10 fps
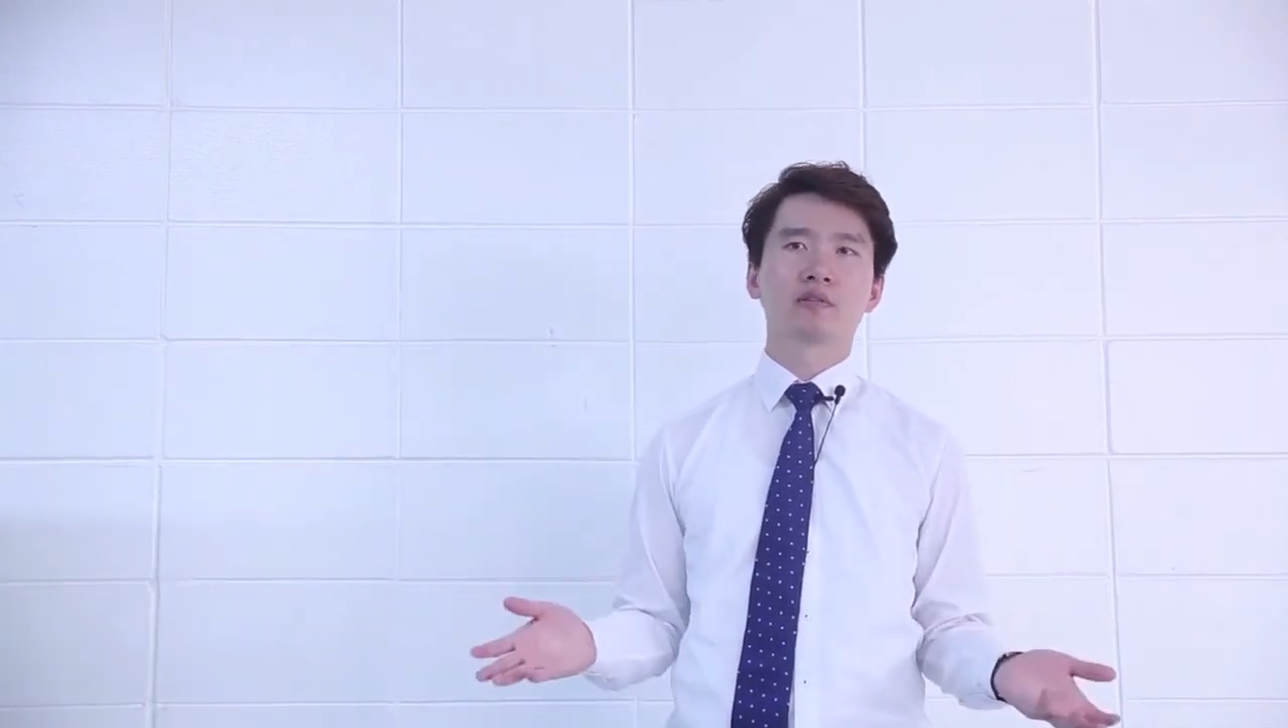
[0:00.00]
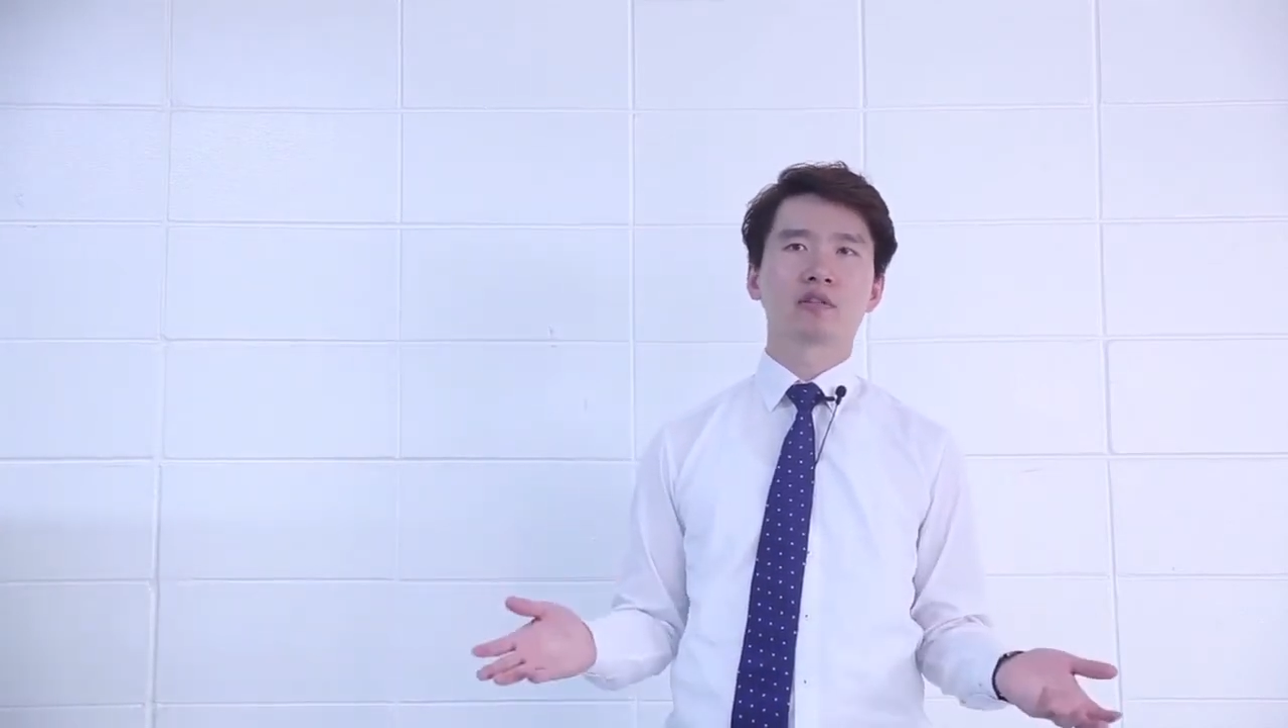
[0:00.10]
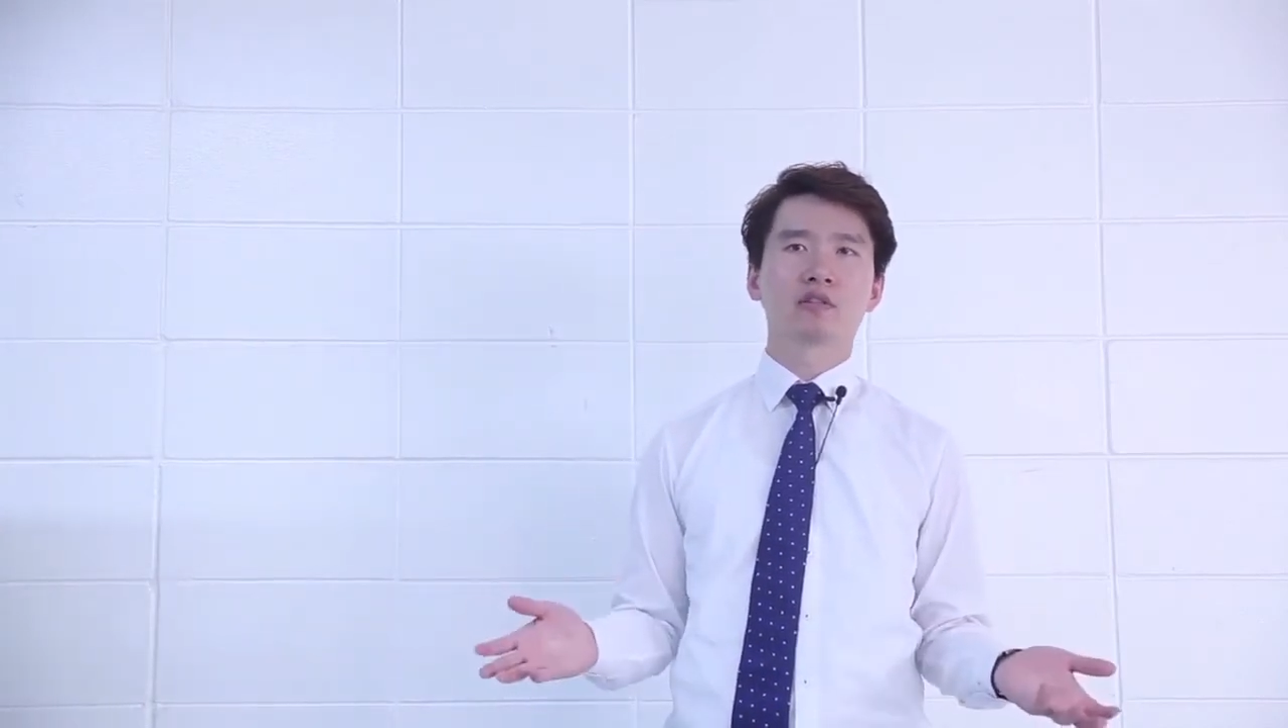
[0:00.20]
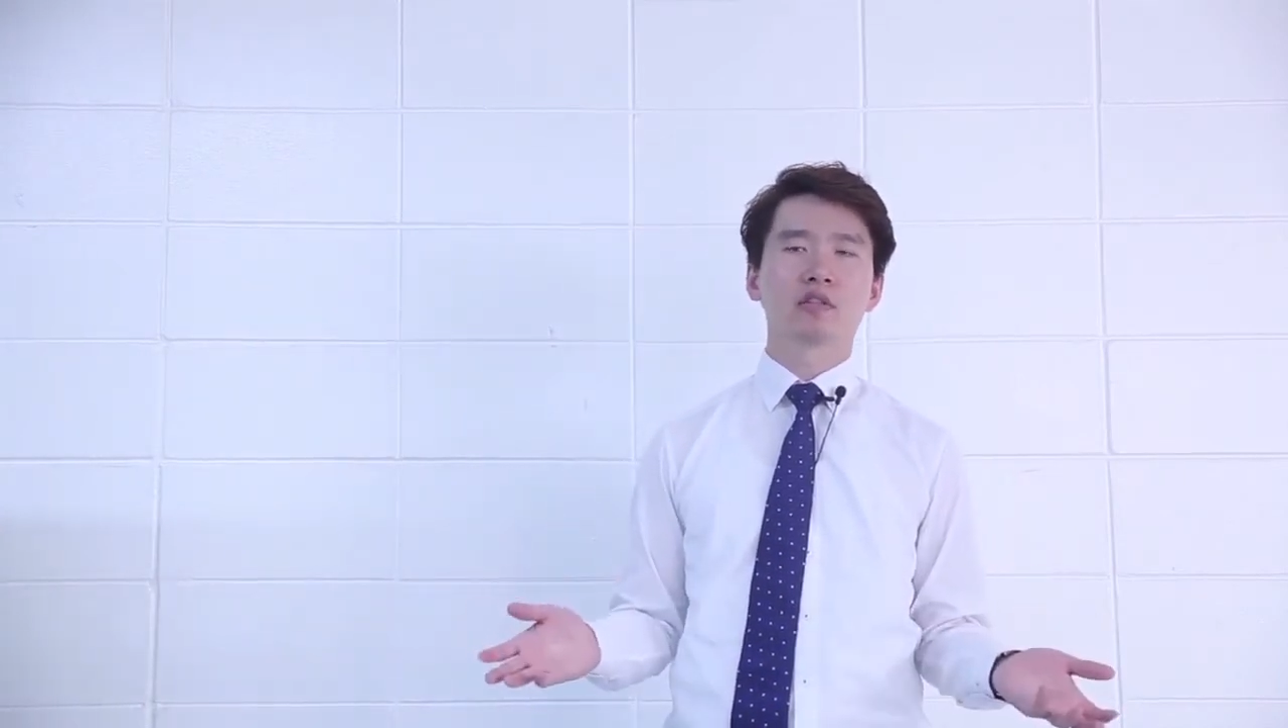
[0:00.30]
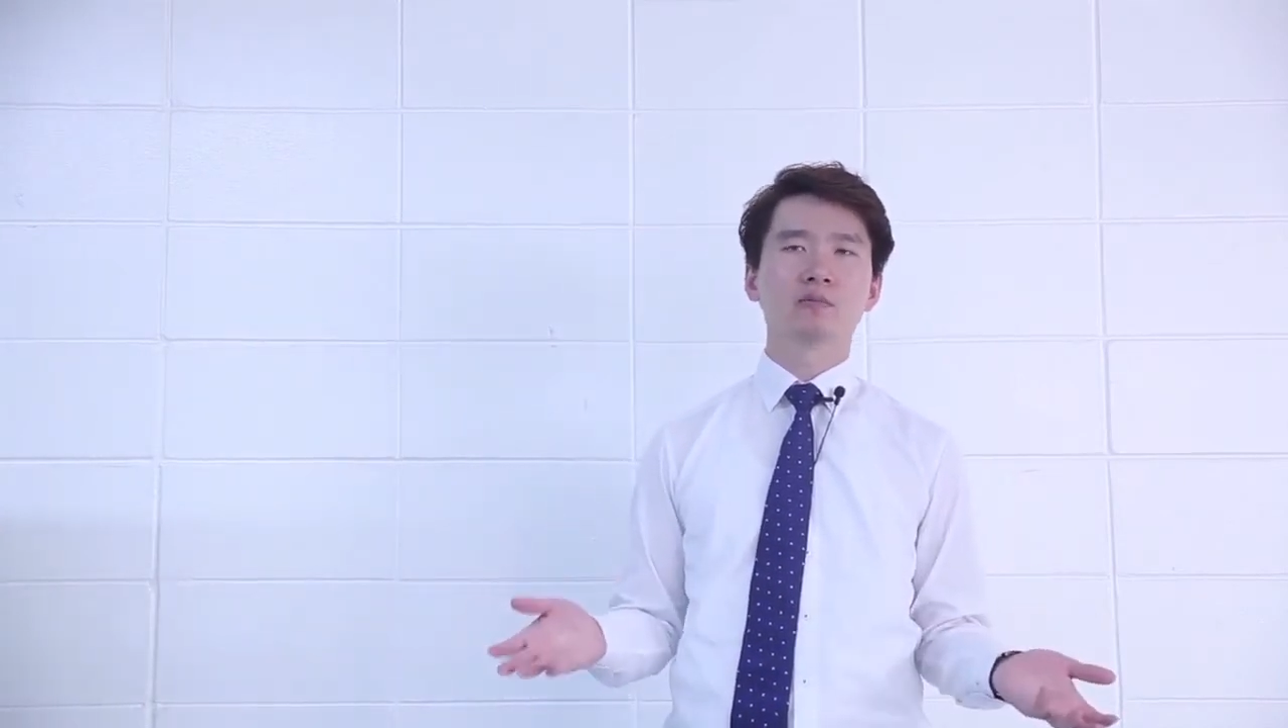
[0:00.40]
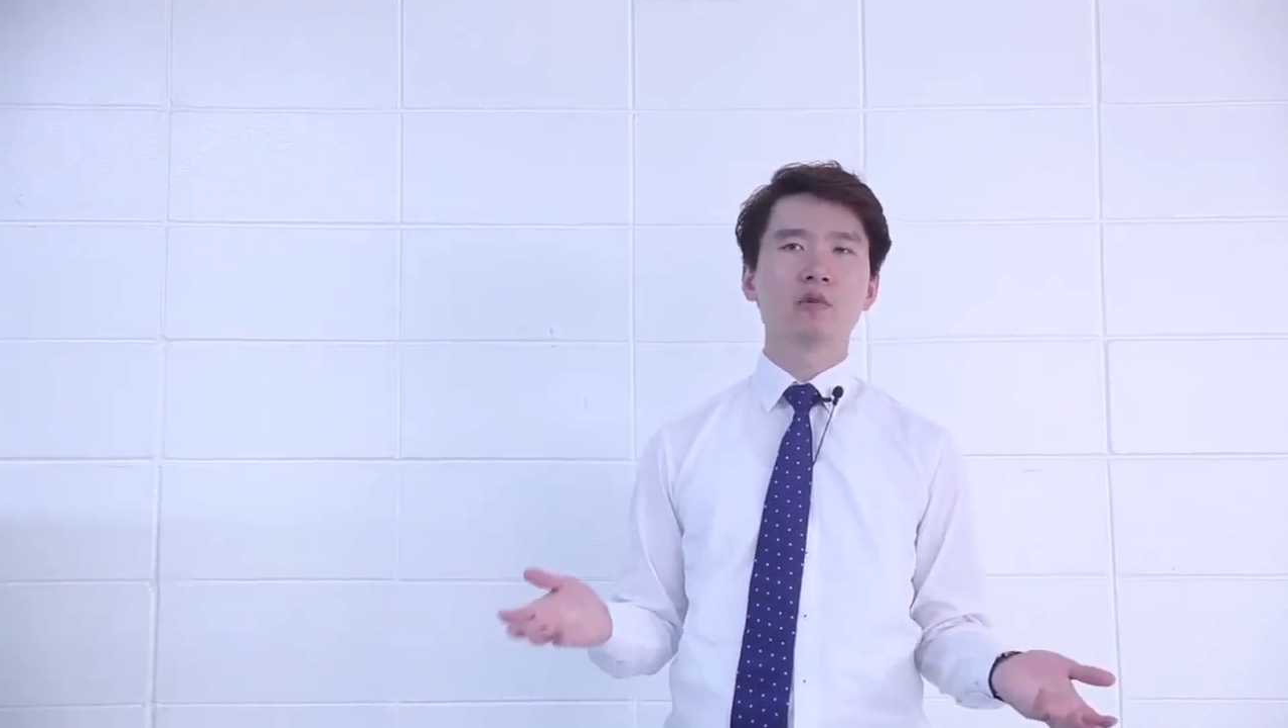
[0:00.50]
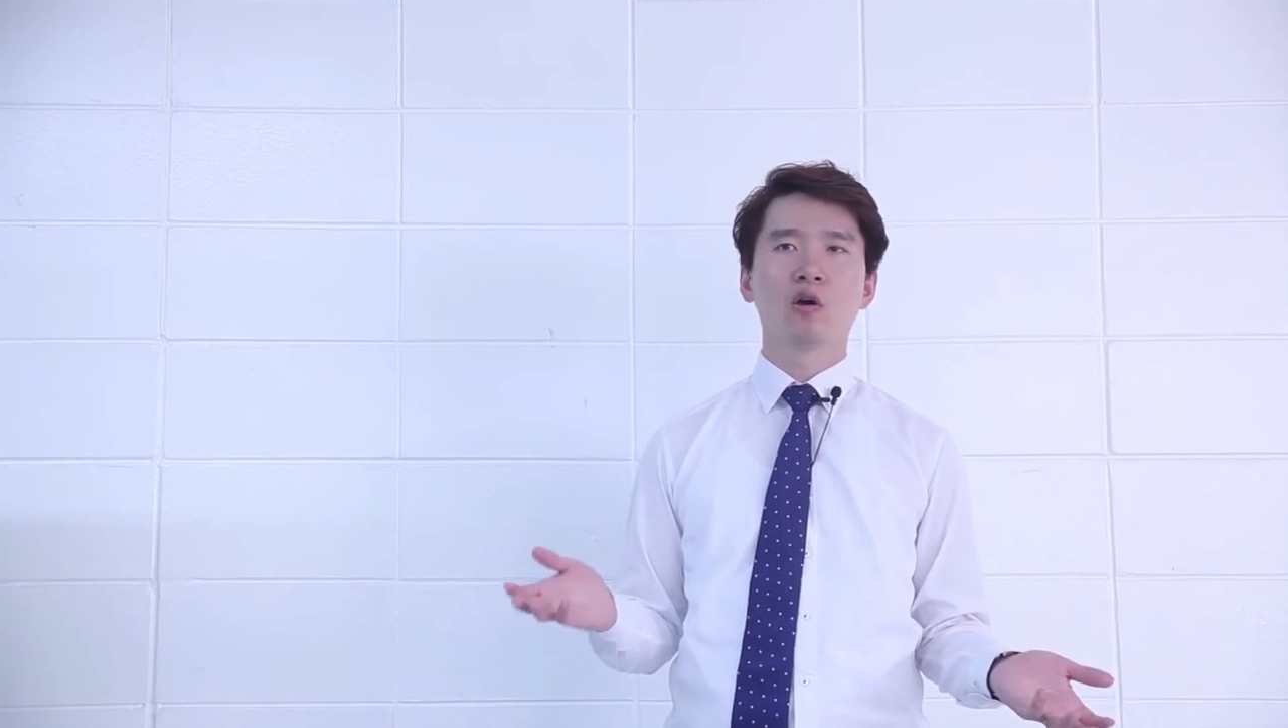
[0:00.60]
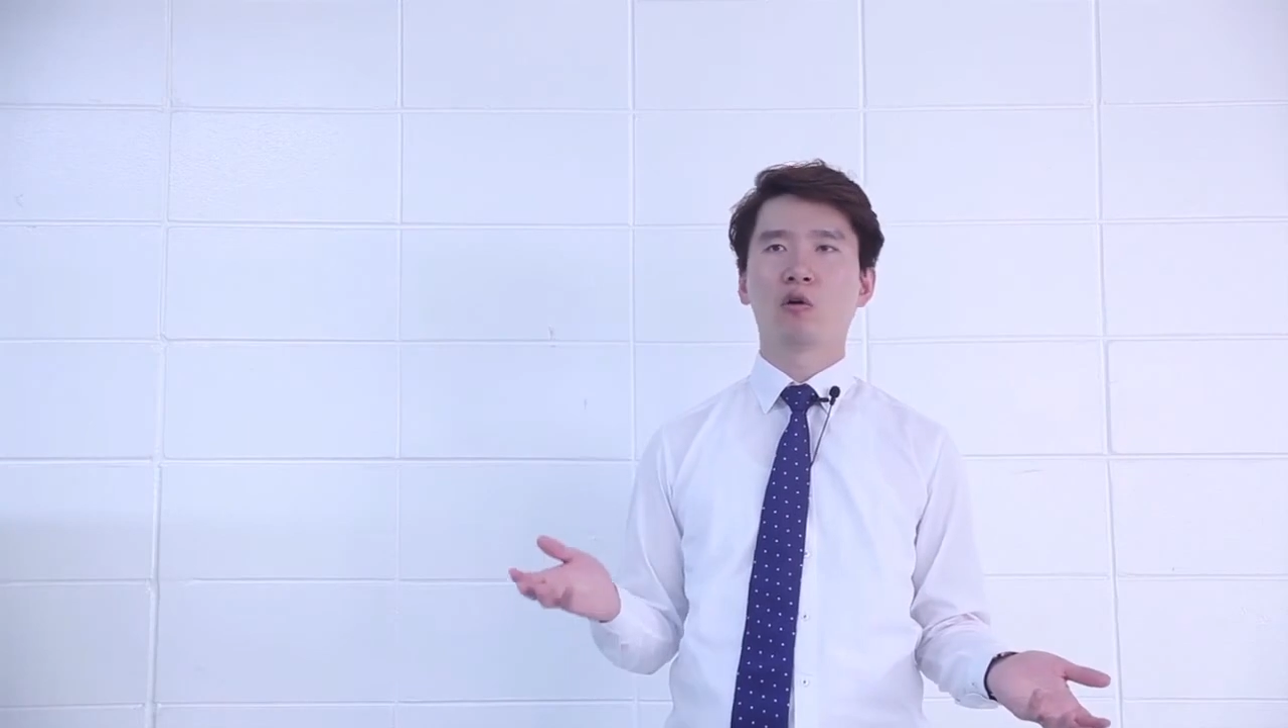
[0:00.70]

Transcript: system